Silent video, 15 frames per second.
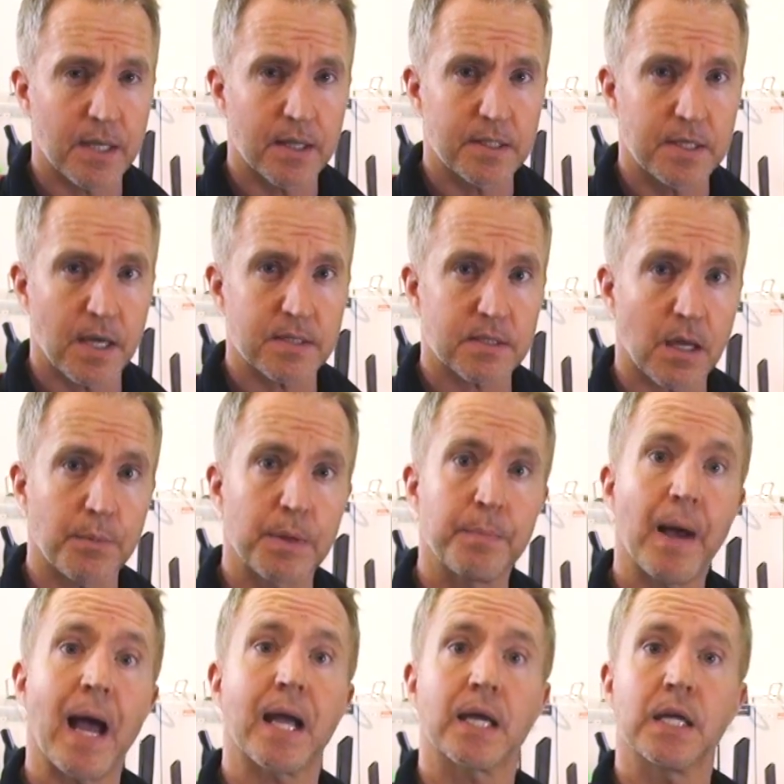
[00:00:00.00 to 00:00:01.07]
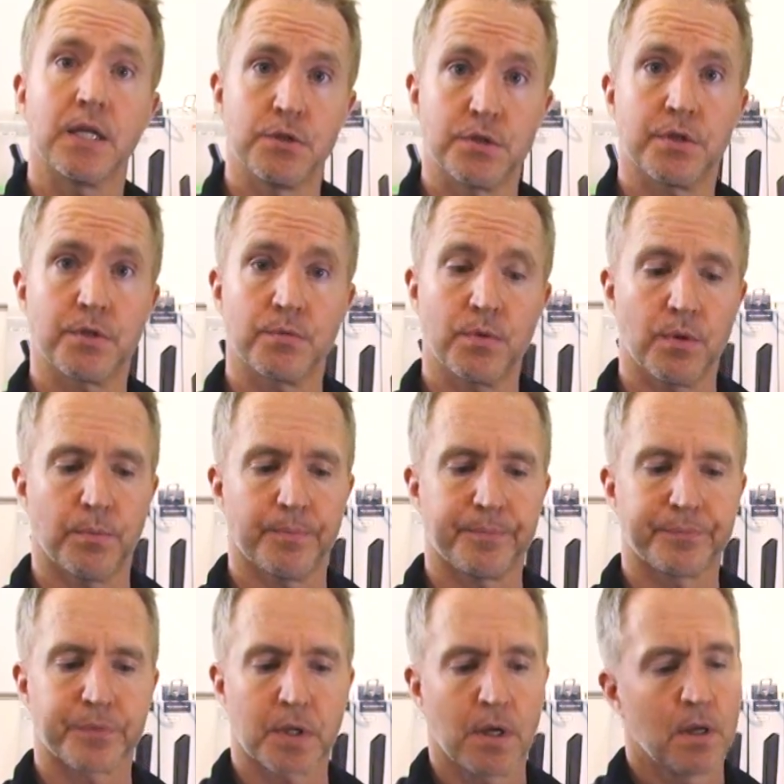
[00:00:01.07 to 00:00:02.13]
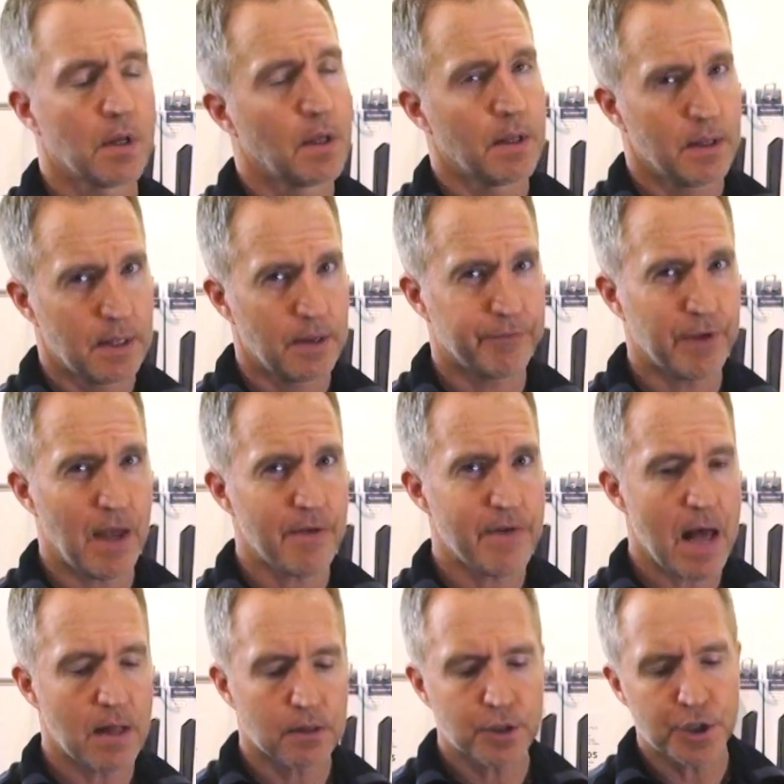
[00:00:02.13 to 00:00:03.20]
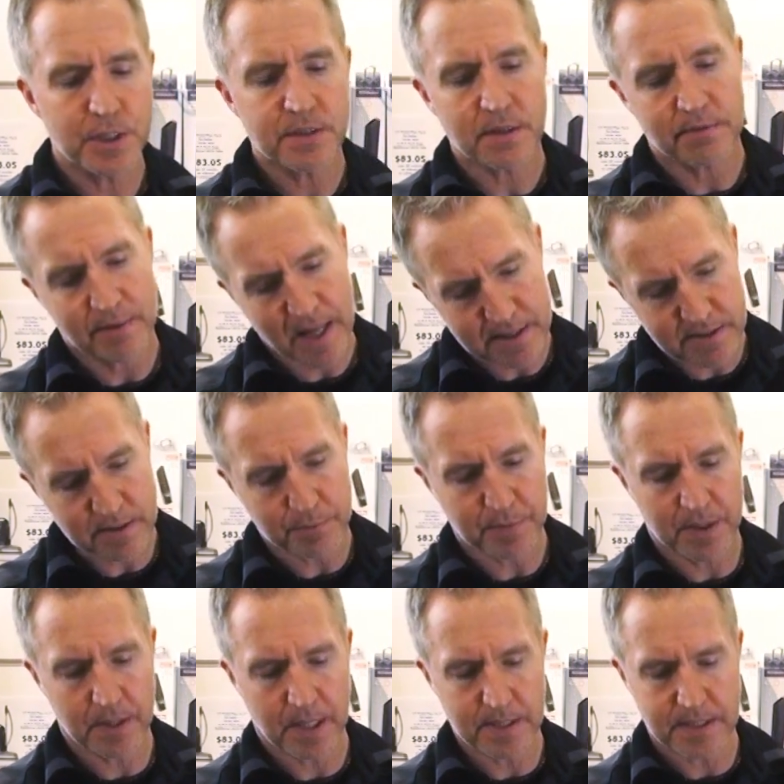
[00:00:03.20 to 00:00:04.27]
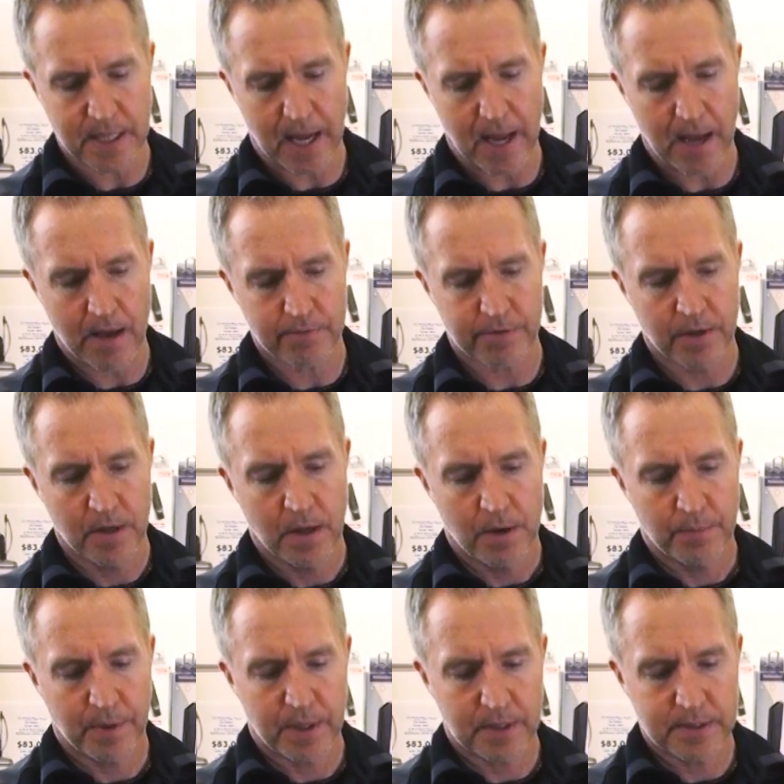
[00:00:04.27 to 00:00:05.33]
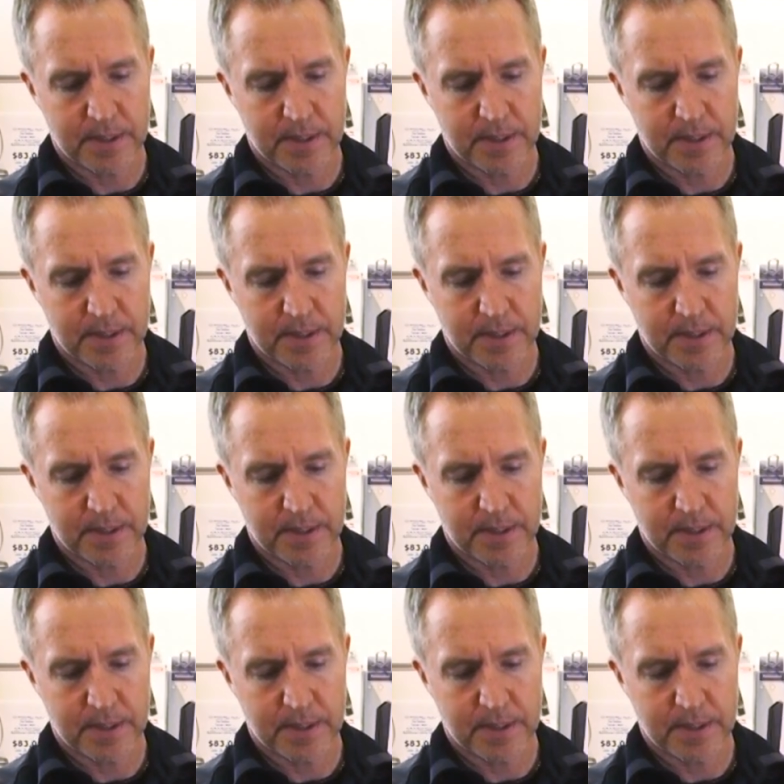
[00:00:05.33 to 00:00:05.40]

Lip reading: of the dust coming back into the room. If you have allergies, that's something nice to have, but I